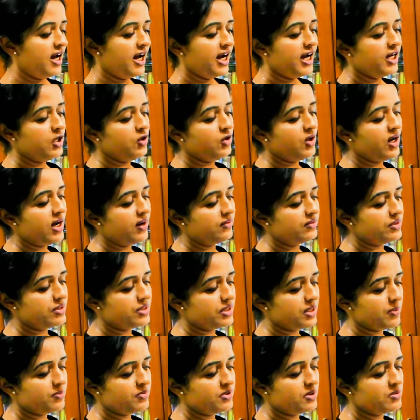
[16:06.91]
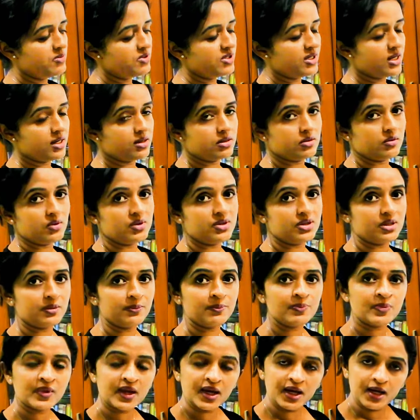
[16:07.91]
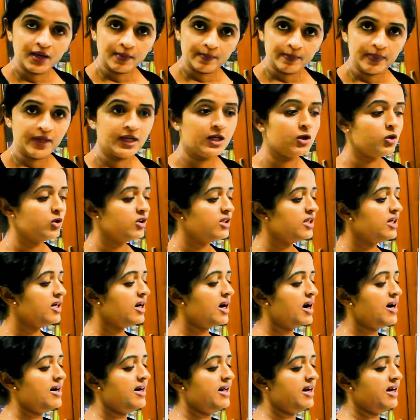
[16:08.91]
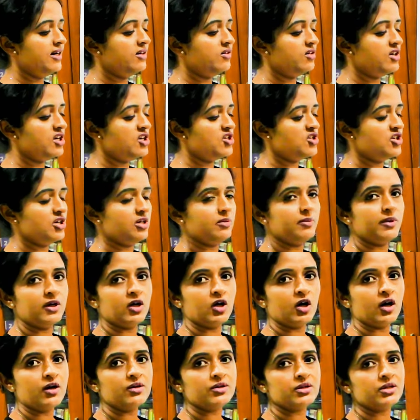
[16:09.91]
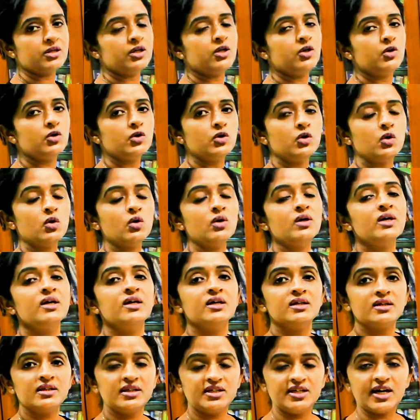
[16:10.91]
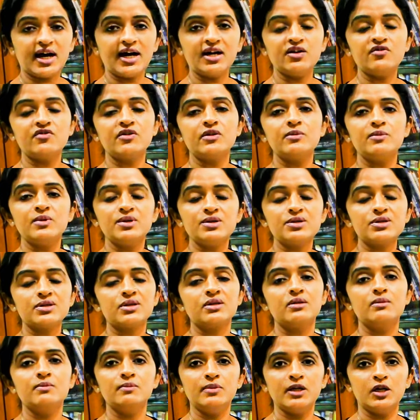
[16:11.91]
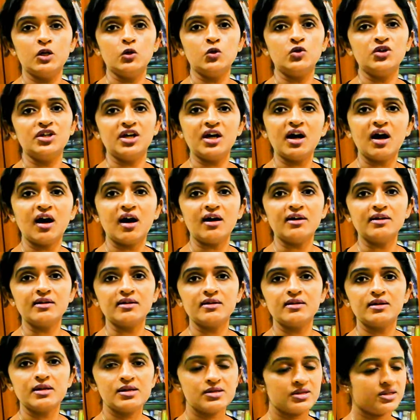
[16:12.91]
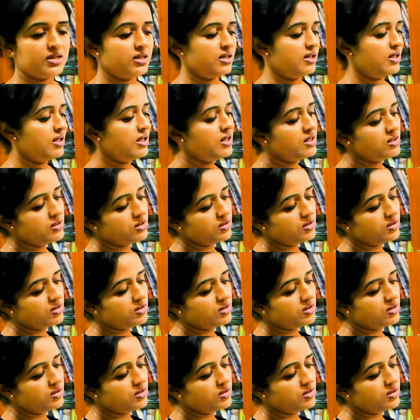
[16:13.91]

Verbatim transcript: and you have the septum transversum below the cardiac region because you know the diaphragm is below the heart, isn't it?